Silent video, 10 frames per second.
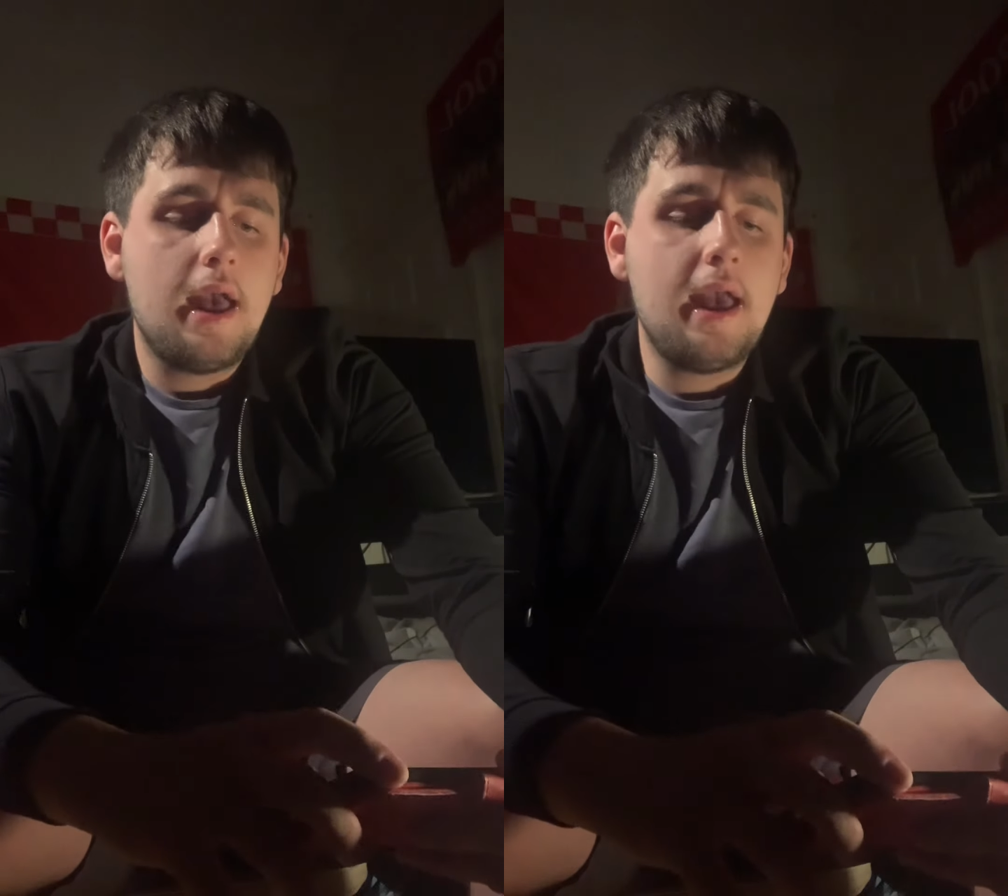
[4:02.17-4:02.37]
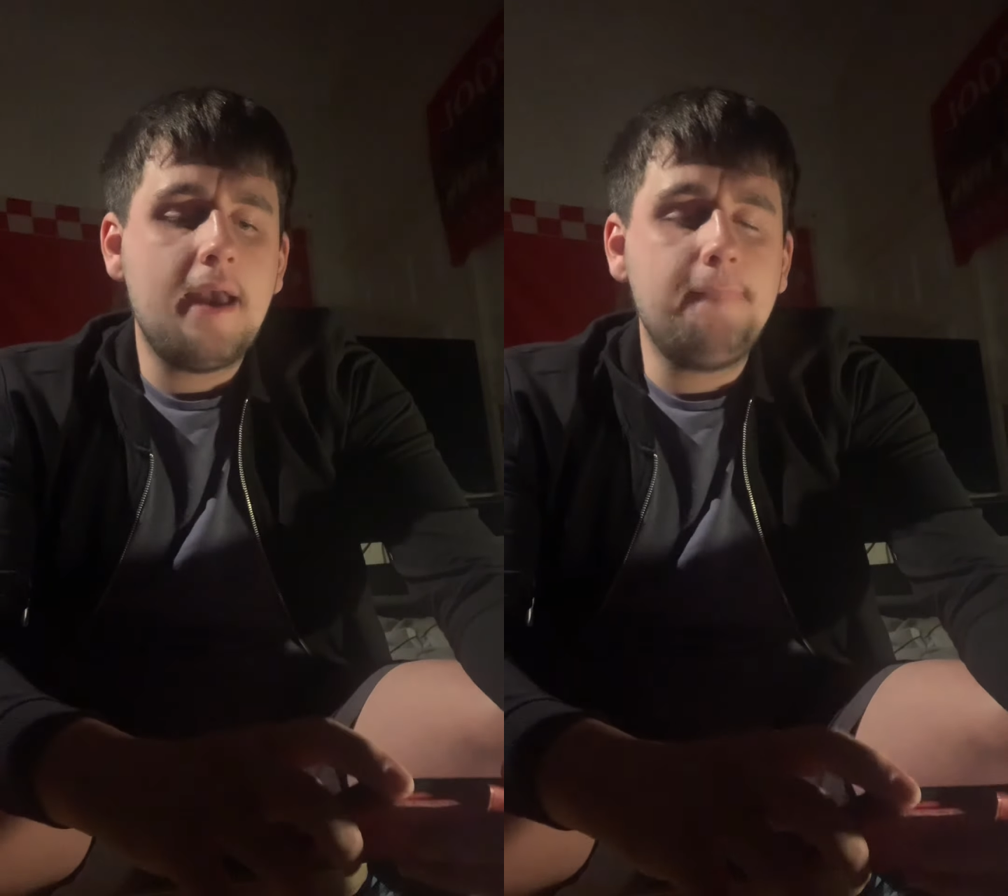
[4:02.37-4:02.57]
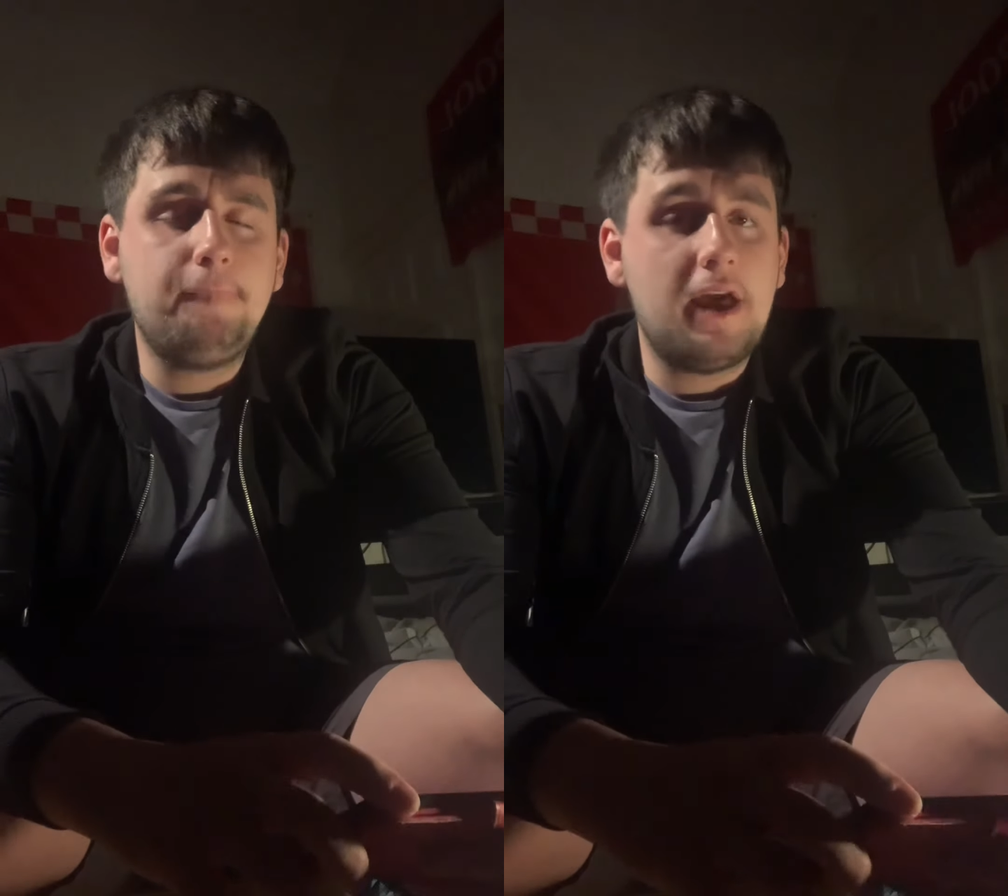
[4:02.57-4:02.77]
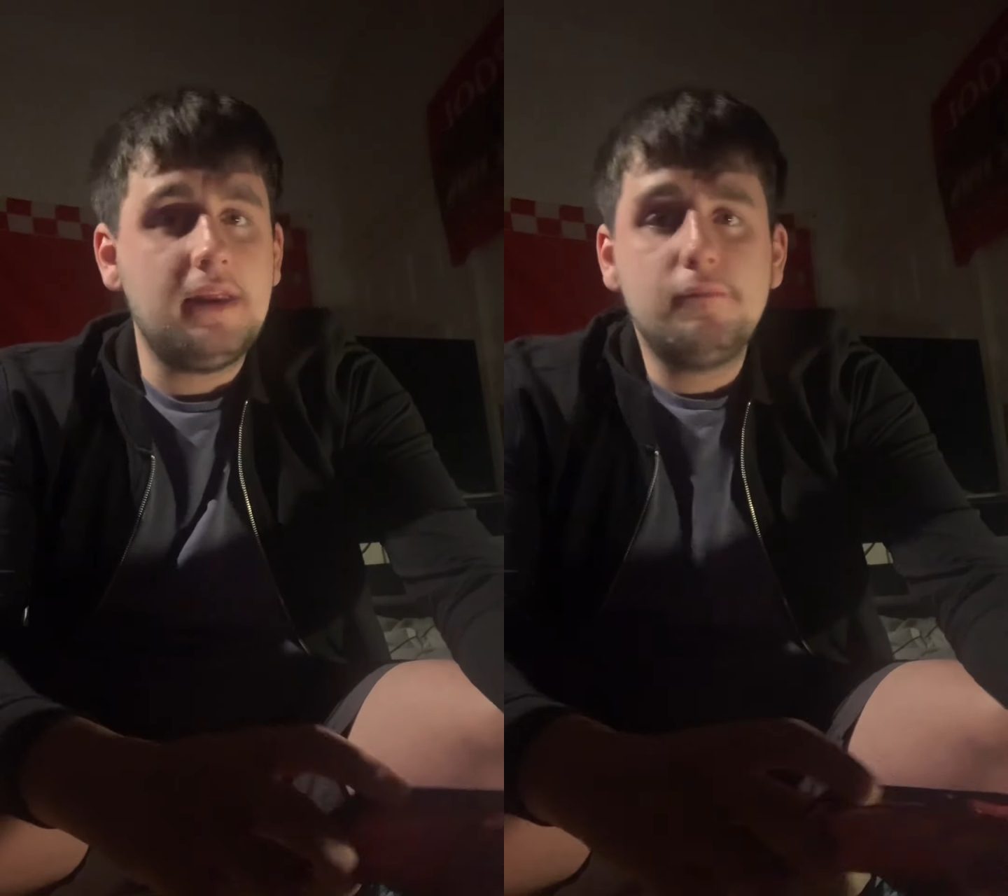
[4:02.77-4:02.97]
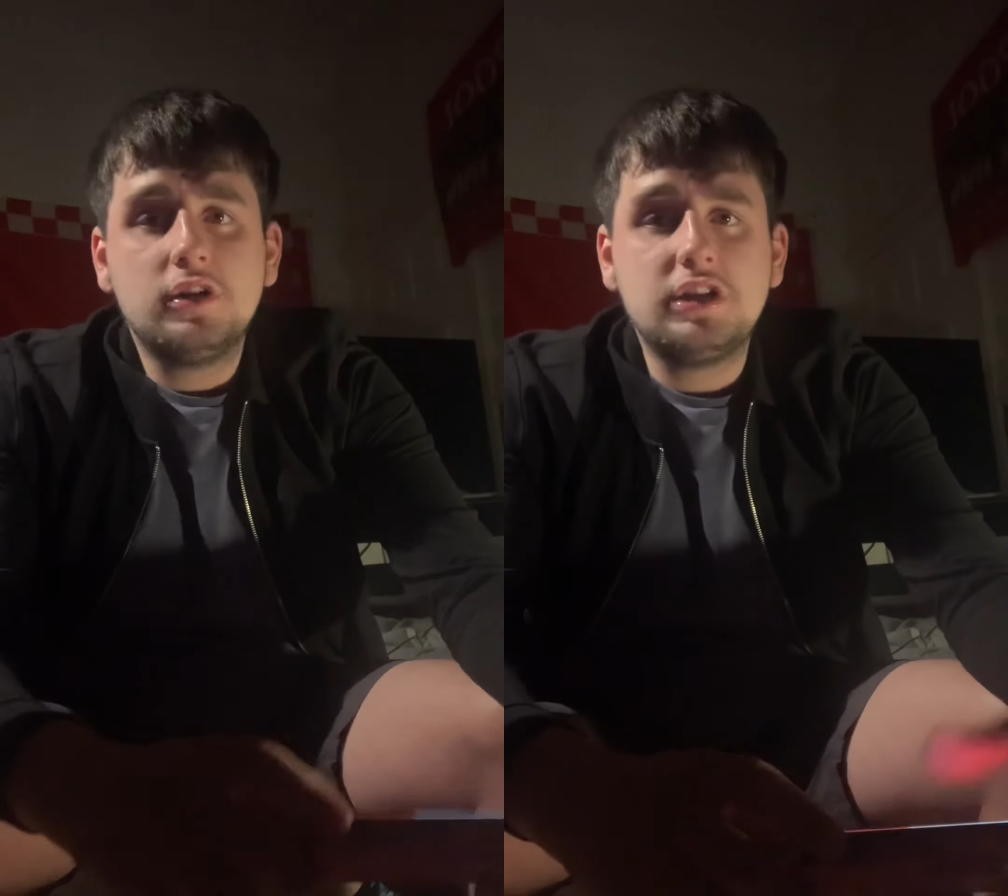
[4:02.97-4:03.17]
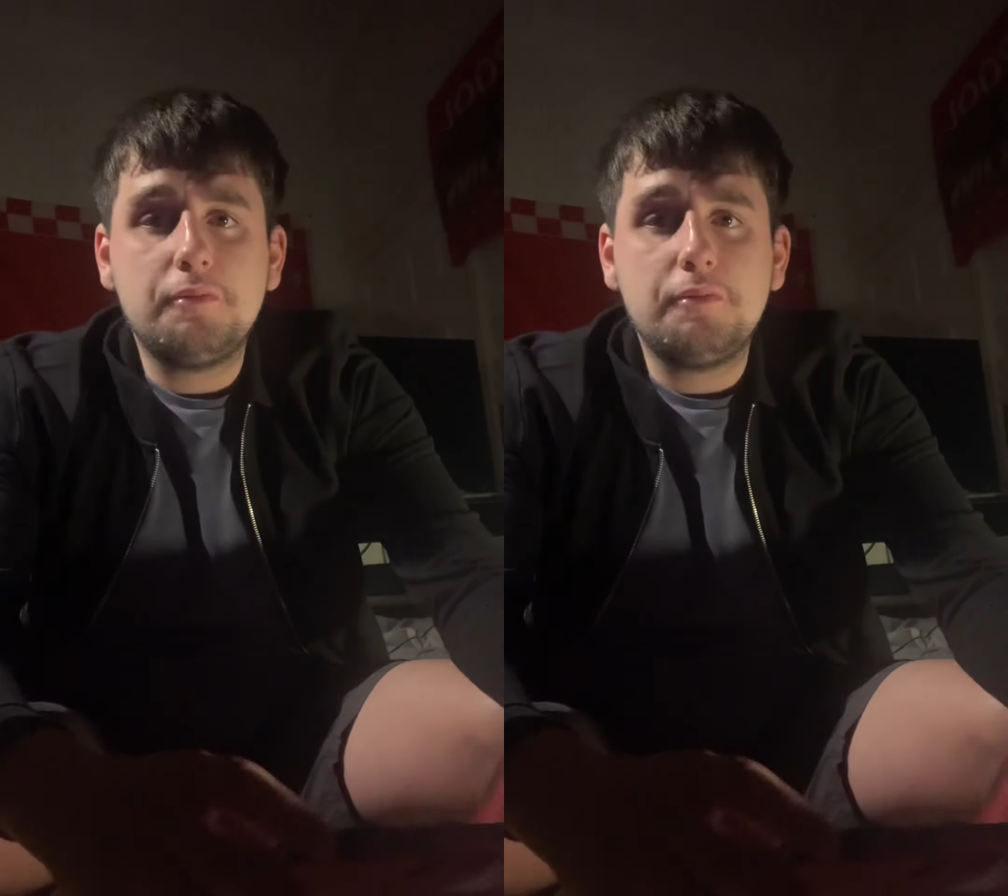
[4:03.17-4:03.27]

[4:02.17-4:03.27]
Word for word: Um, very much